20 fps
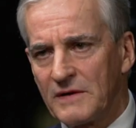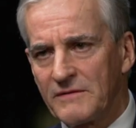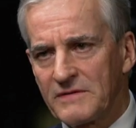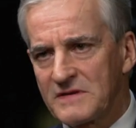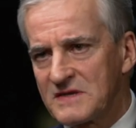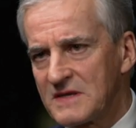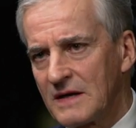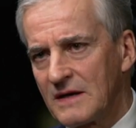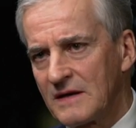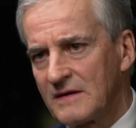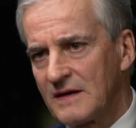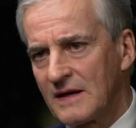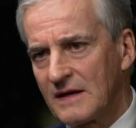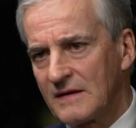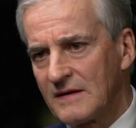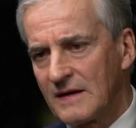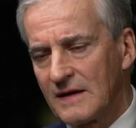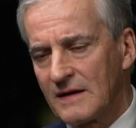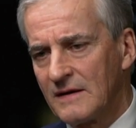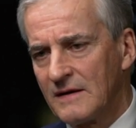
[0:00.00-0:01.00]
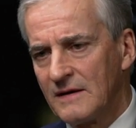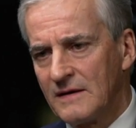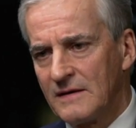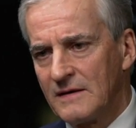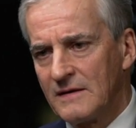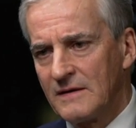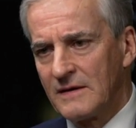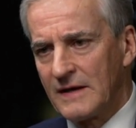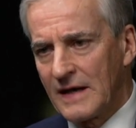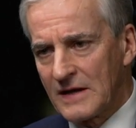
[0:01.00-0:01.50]
be facilitating
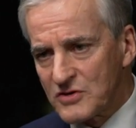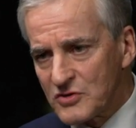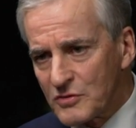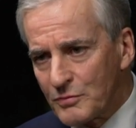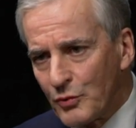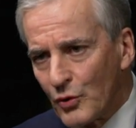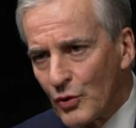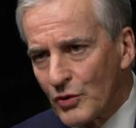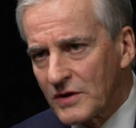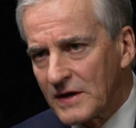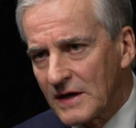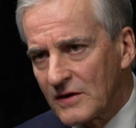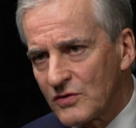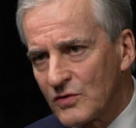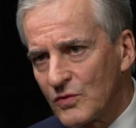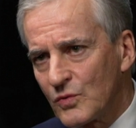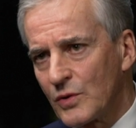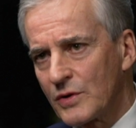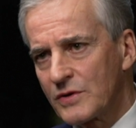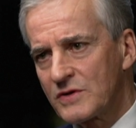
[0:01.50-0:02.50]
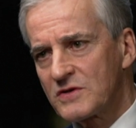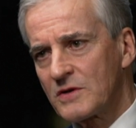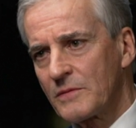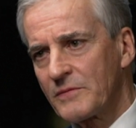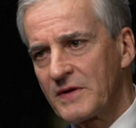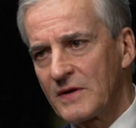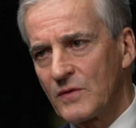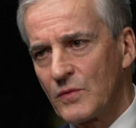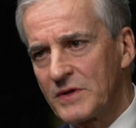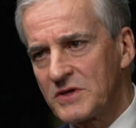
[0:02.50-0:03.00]
and supporting towards
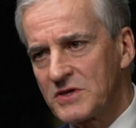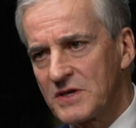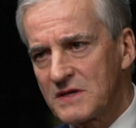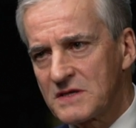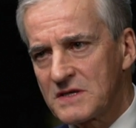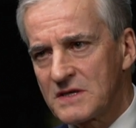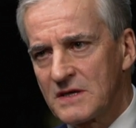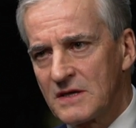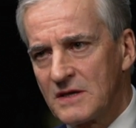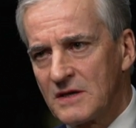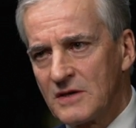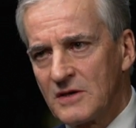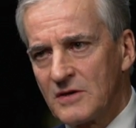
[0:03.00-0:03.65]
something which is